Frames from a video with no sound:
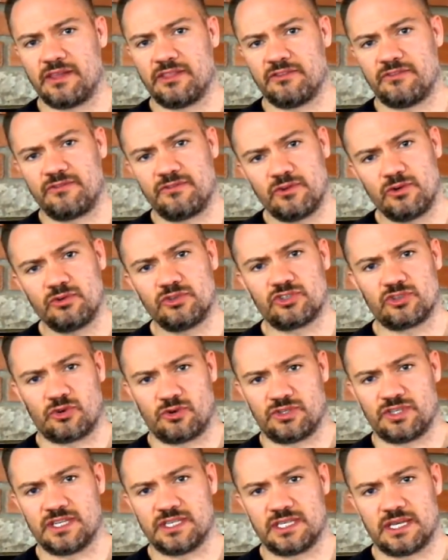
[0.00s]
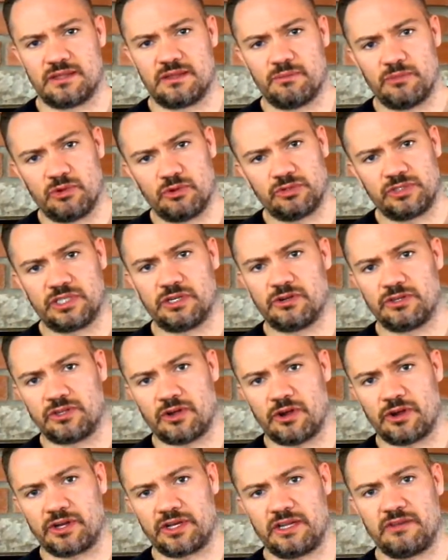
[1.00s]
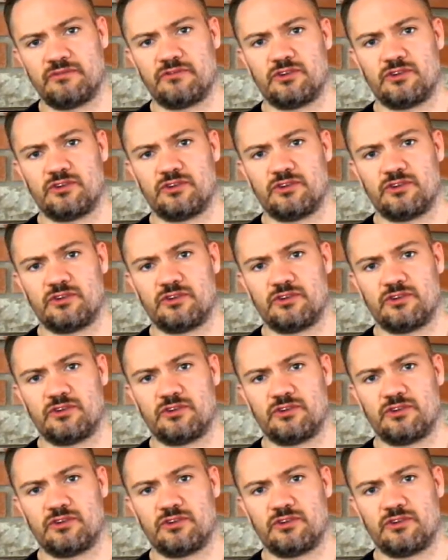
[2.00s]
the food sources that the mule deer are targeting